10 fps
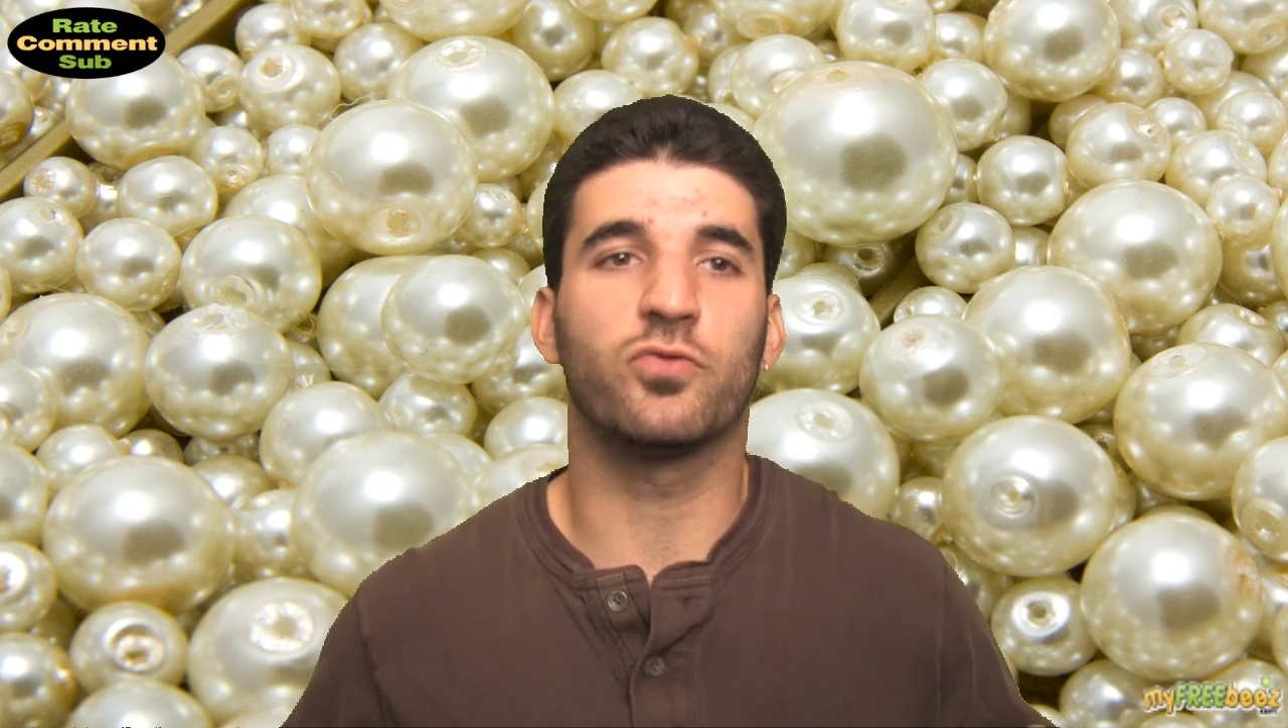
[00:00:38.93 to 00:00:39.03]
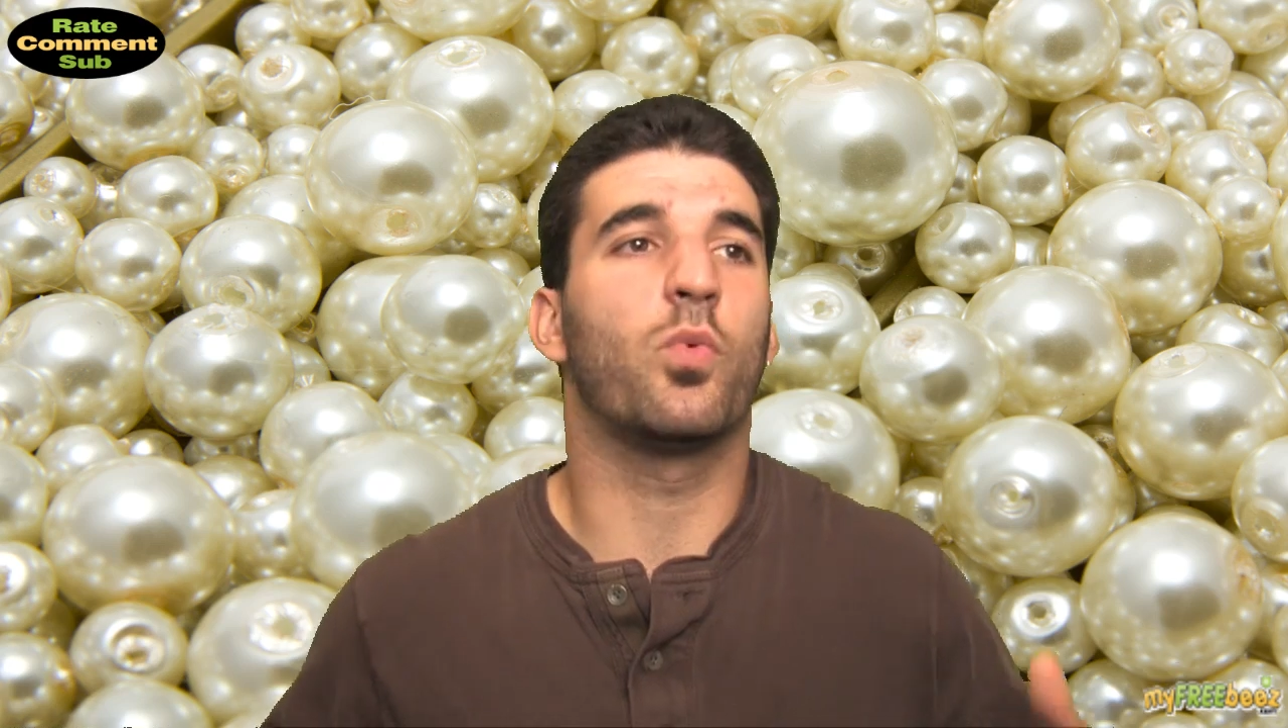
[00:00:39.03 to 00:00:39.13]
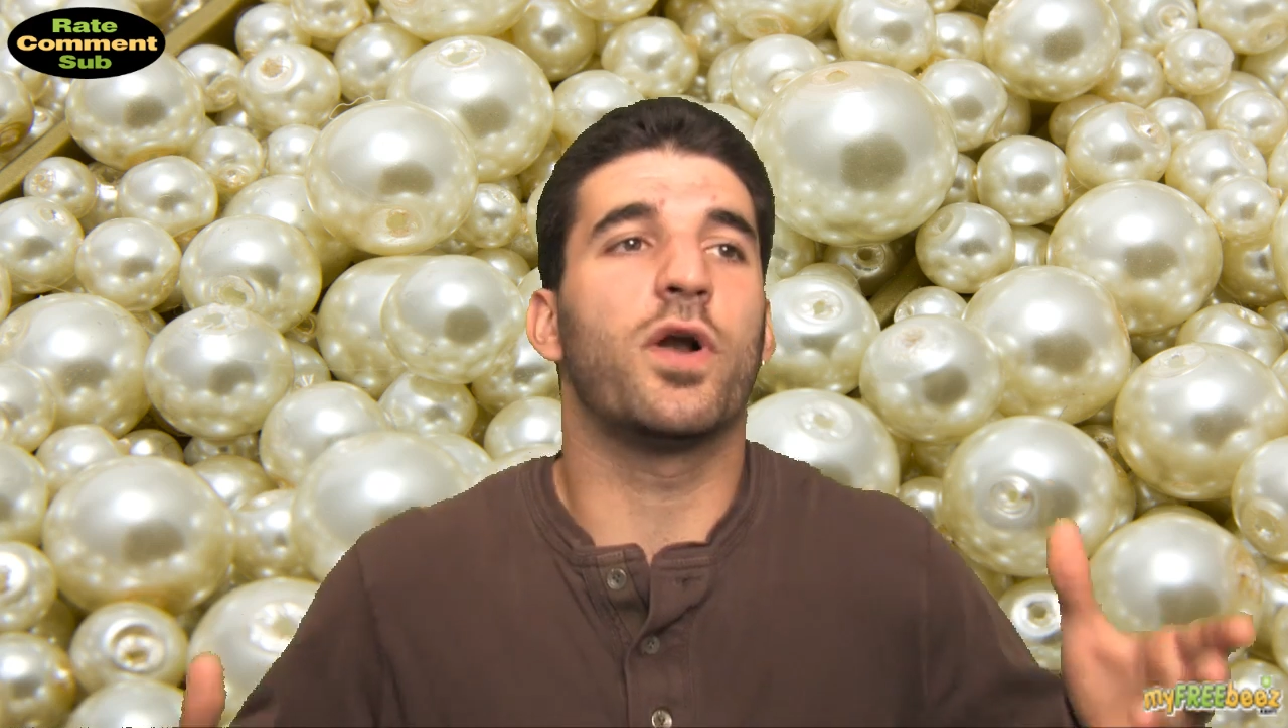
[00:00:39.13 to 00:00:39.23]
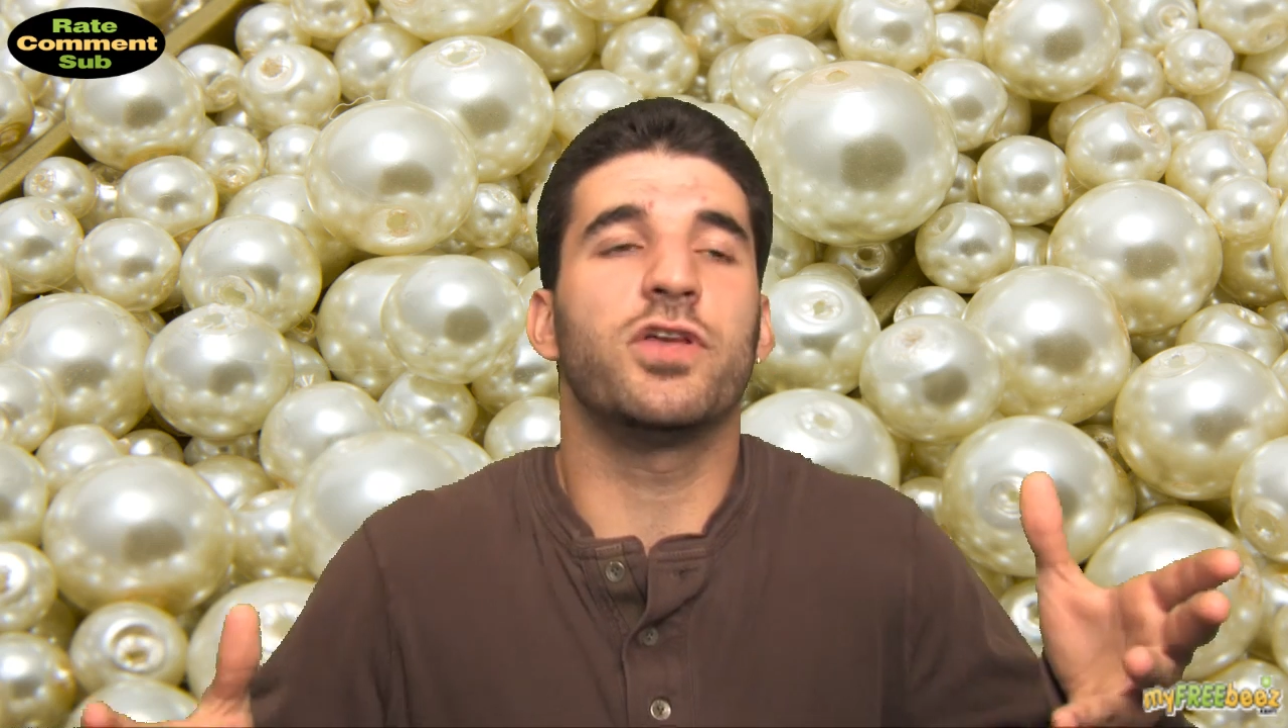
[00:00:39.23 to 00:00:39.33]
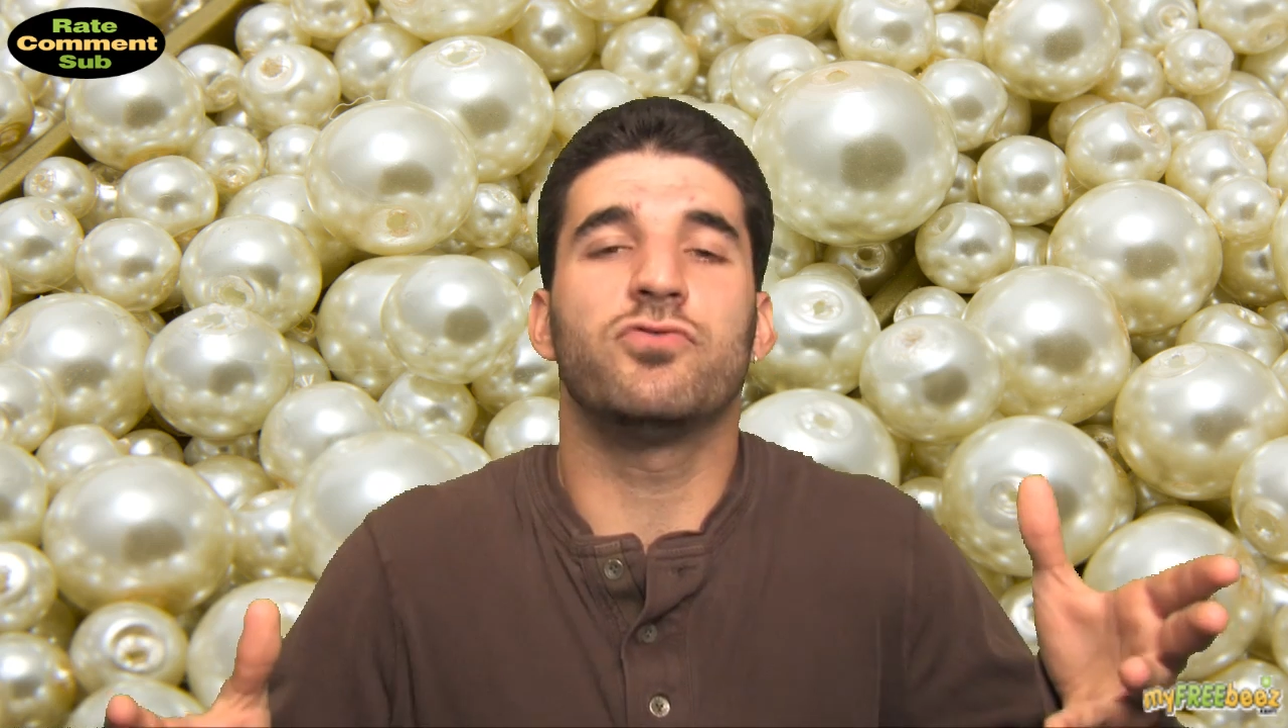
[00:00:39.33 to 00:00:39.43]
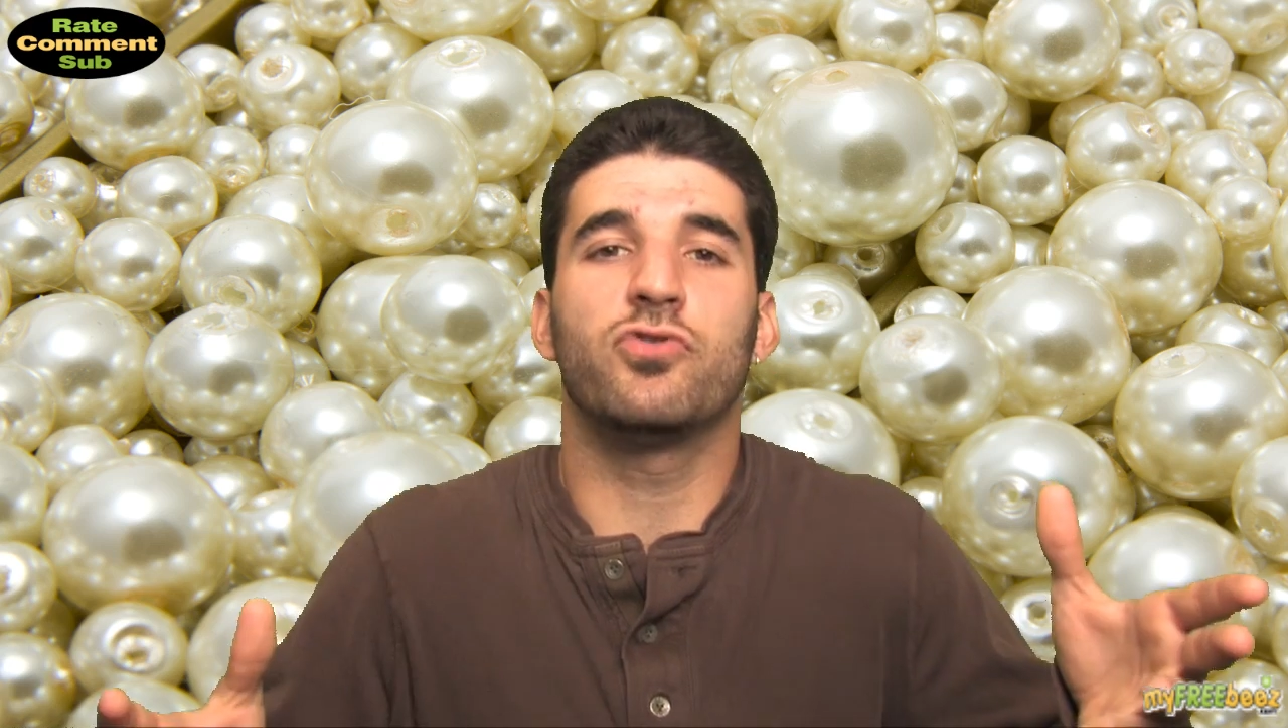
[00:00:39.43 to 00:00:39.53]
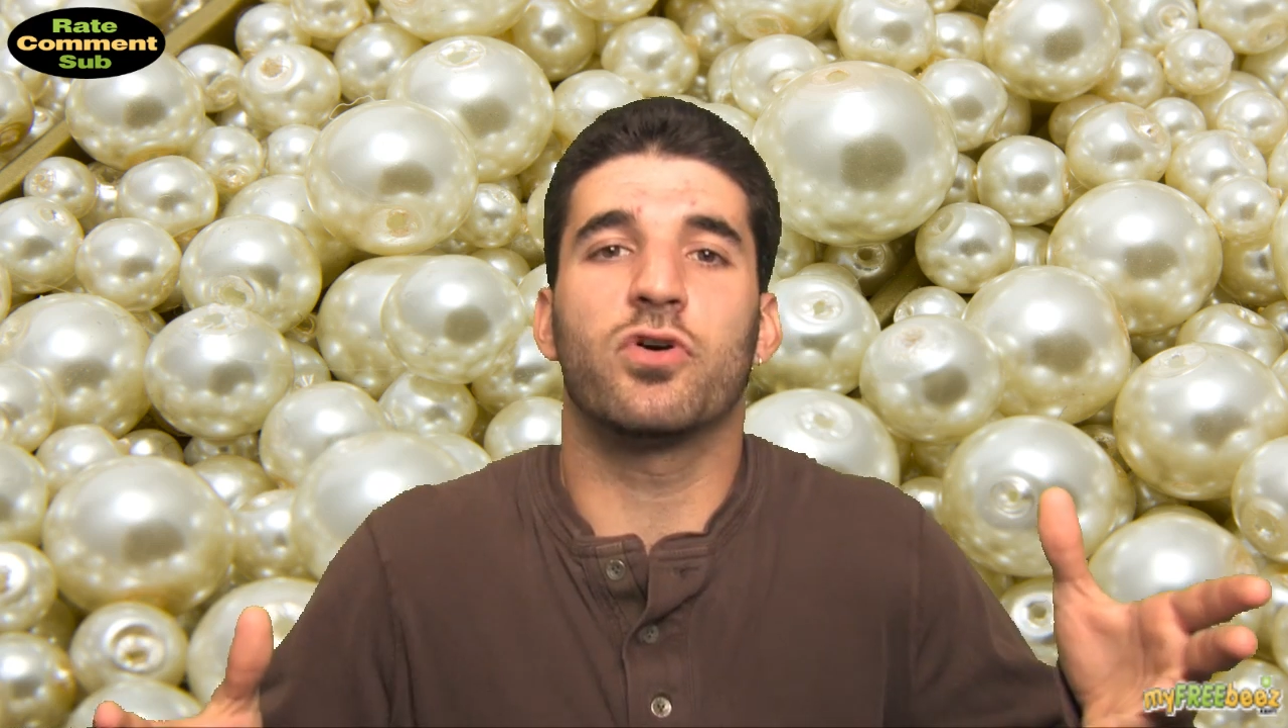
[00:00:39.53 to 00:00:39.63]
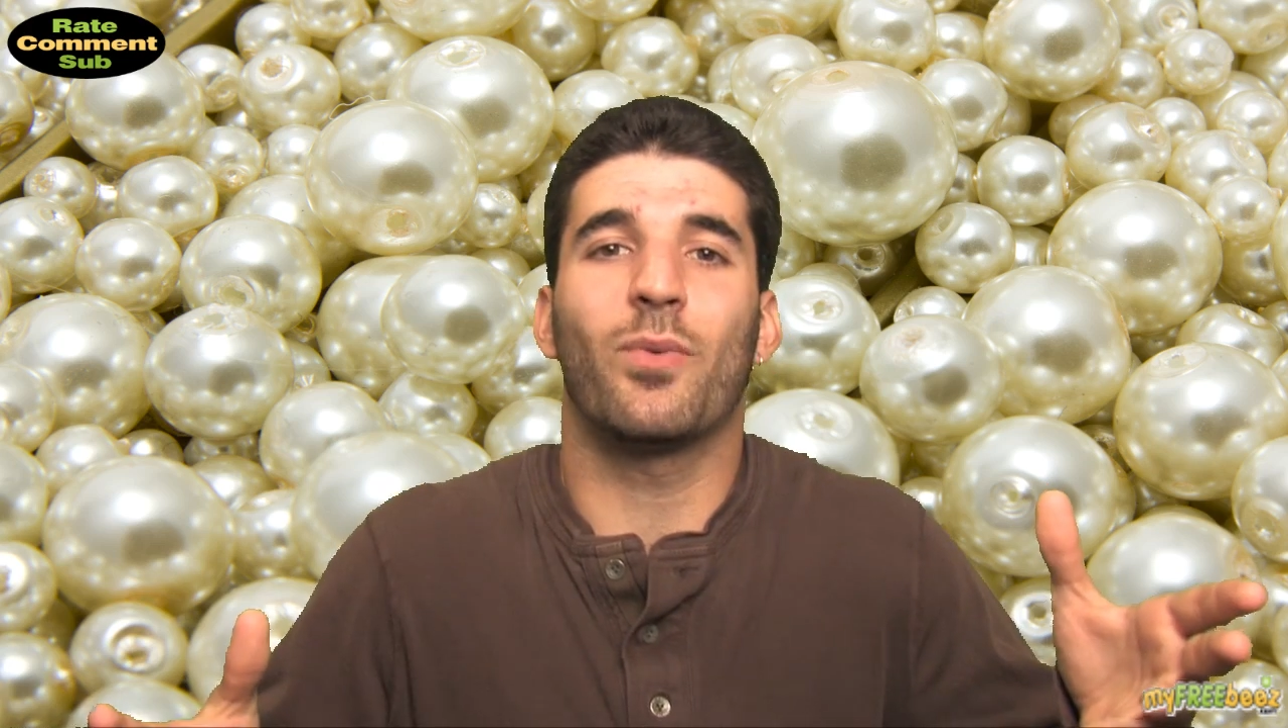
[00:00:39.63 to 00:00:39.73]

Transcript: what are you doing